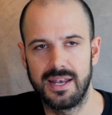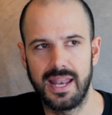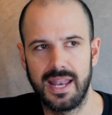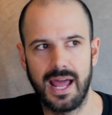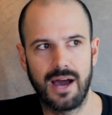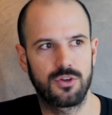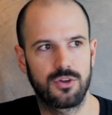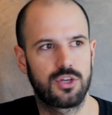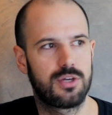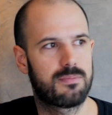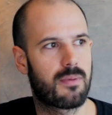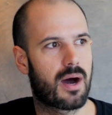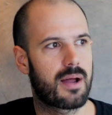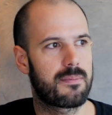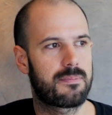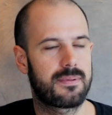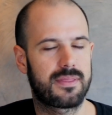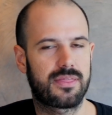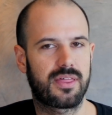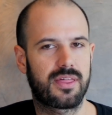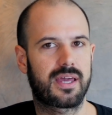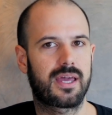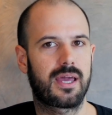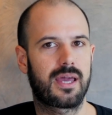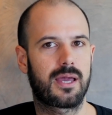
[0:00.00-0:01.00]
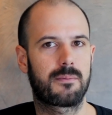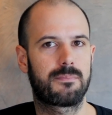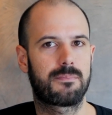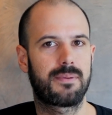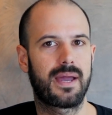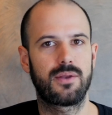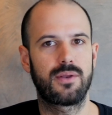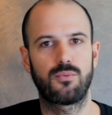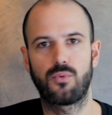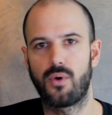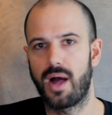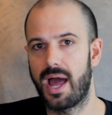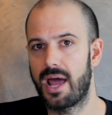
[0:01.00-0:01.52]
Now, you might be thinking,
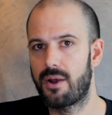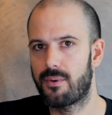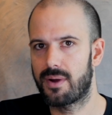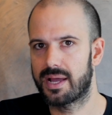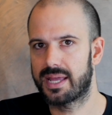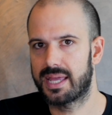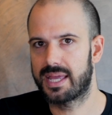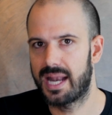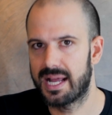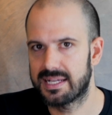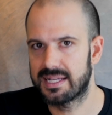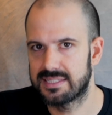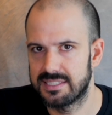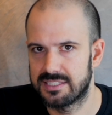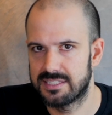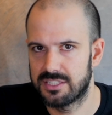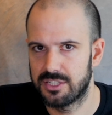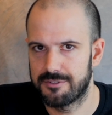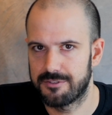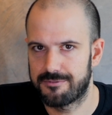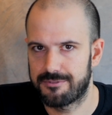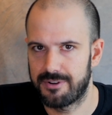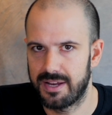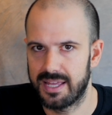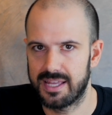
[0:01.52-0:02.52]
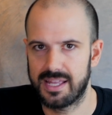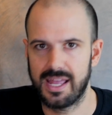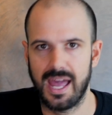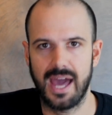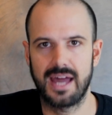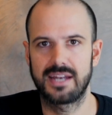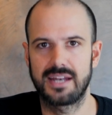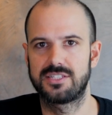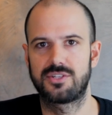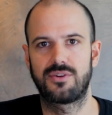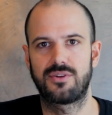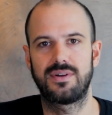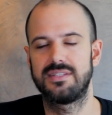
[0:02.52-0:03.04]
Pete, well, how do I get access to the free account?
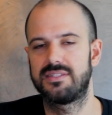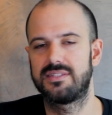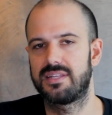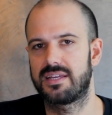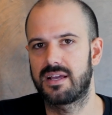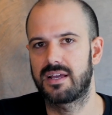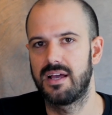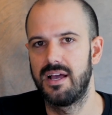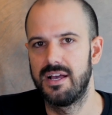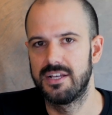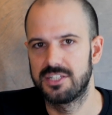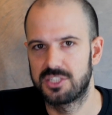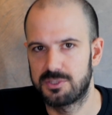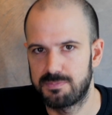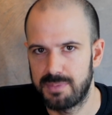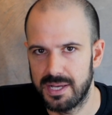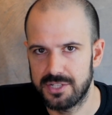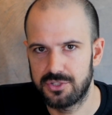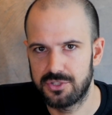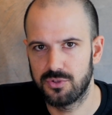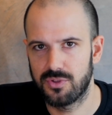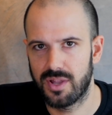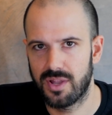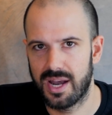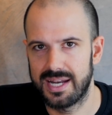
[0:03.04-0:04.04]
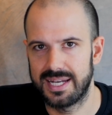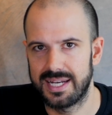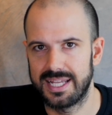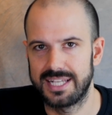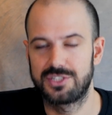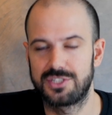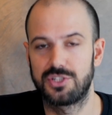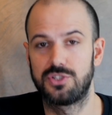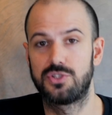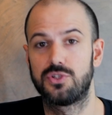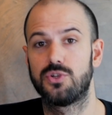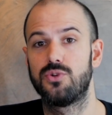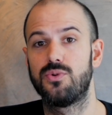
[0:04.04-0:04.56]
Is there anything special that I need
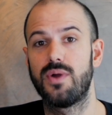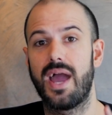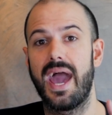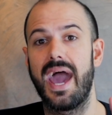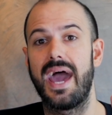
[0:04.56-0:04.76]
to do?